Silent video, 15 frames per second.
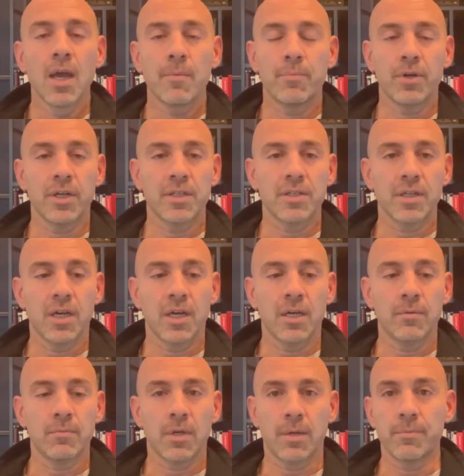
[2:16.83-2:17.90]
but
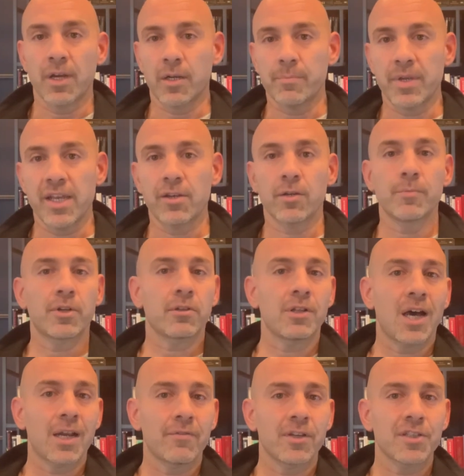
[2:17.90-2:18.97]
I'm not a baker, but a
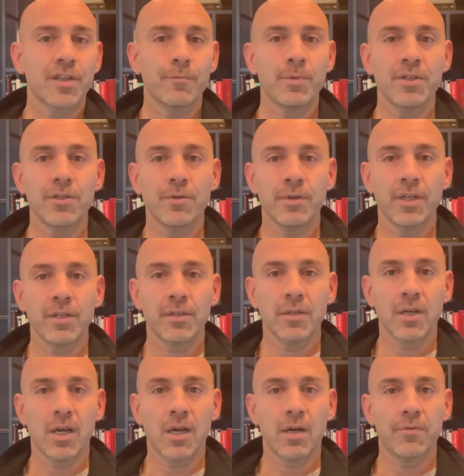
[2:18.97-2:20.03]
lot of us have been doing
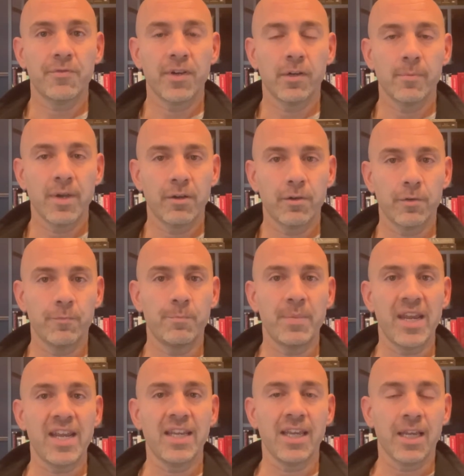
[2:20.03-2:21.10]
a fair amount of
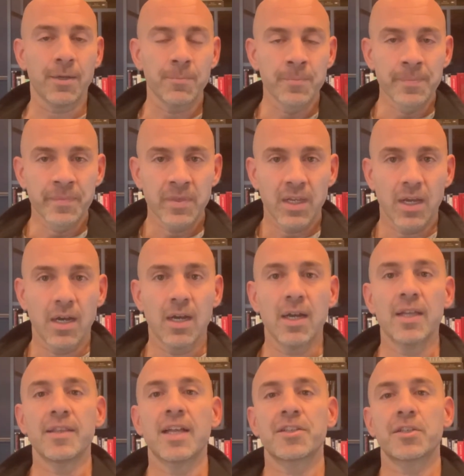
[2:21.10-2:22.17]
baking.
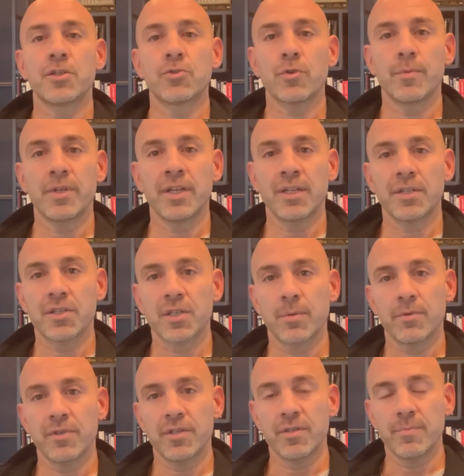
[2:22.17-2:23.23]
And that's contributing to
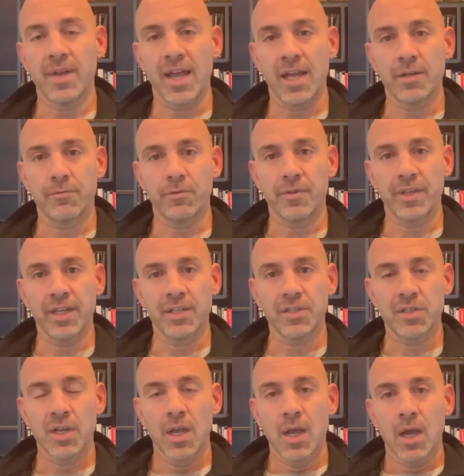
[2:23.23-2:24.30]
some of the demand for
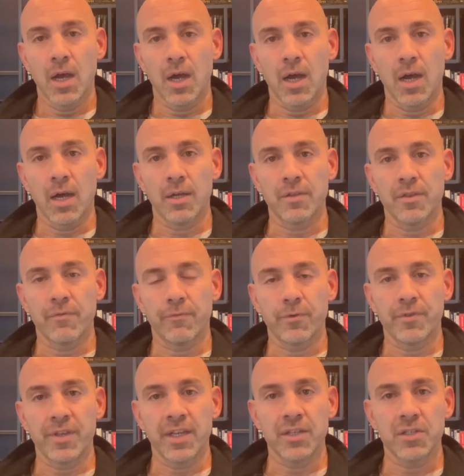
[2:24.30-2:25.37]
things
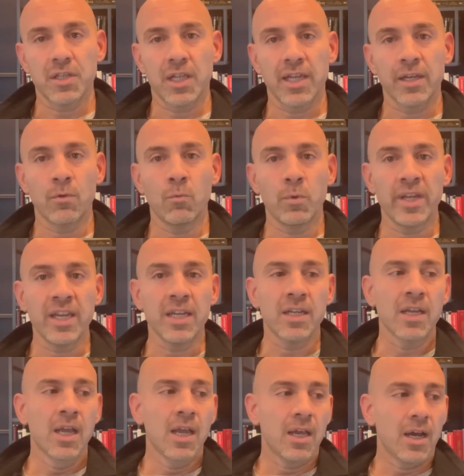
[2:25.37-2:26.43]
like
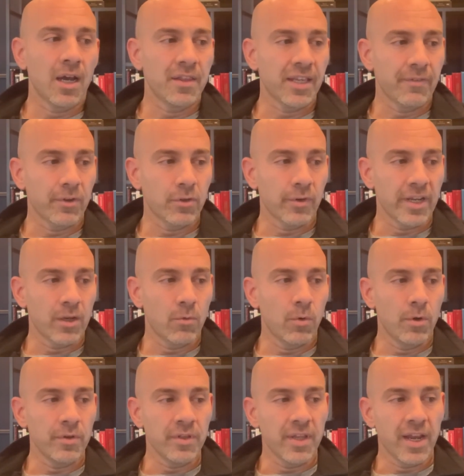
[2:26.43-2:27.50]
wheat. They have a great
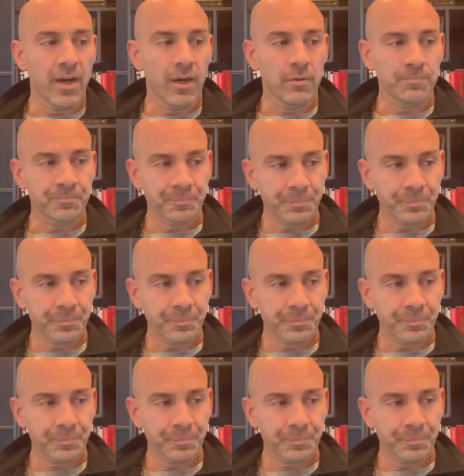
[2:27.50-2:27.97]
quote in there